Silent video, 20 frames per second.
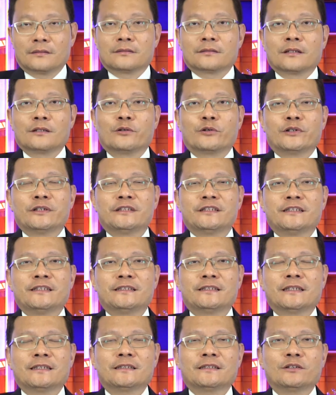The Lord
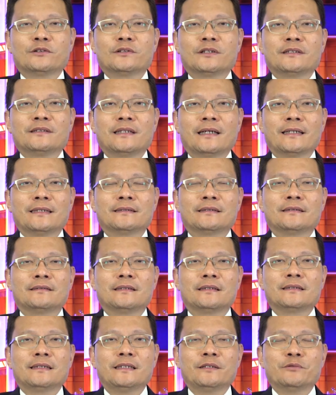Jesus, on the night
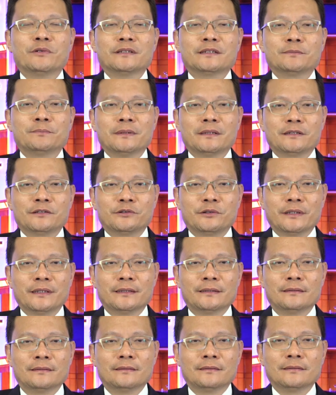that he was
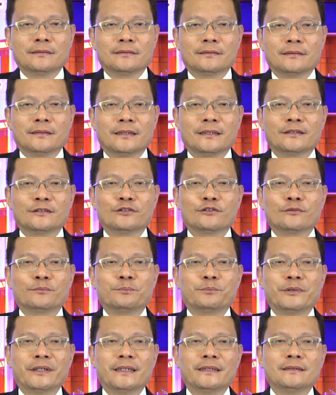betrayed, he took
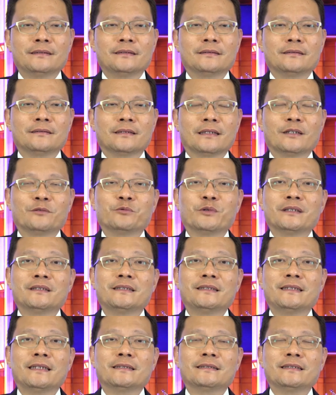bread, and when
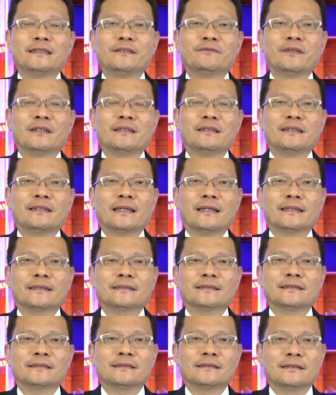he had given
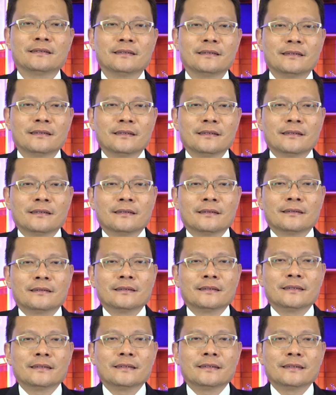thanks,
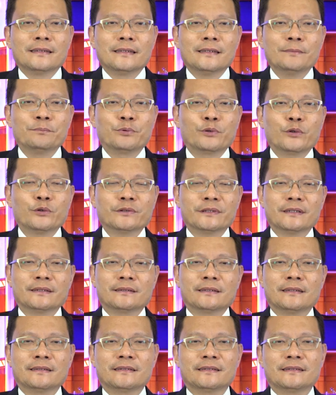he broke it
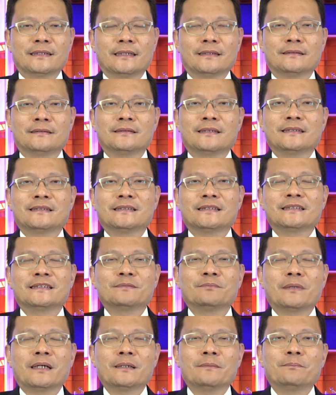and said, "This
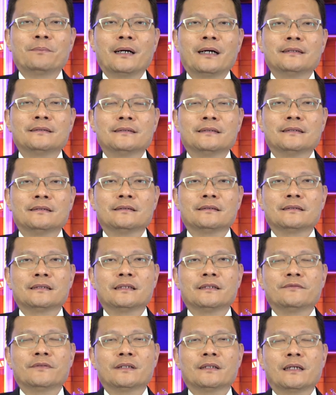is my body
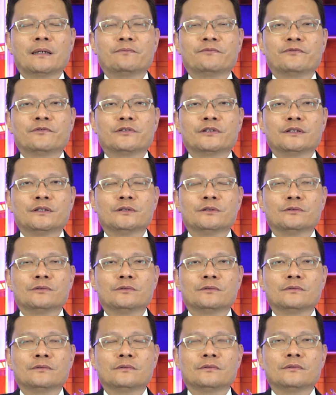given up for you.
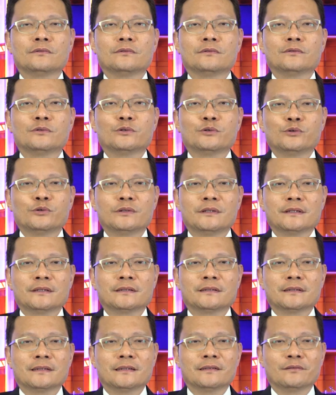Do
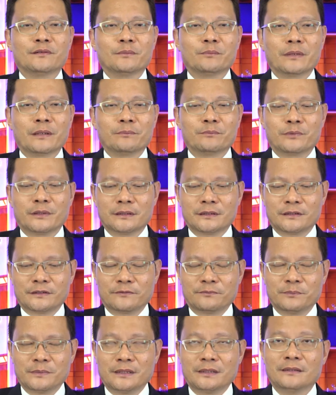this in remembrance
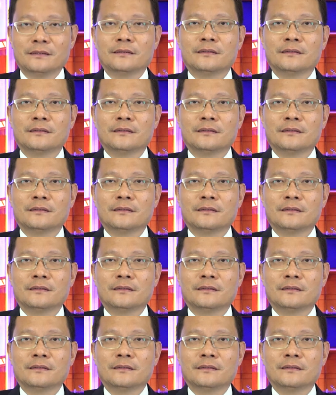of me."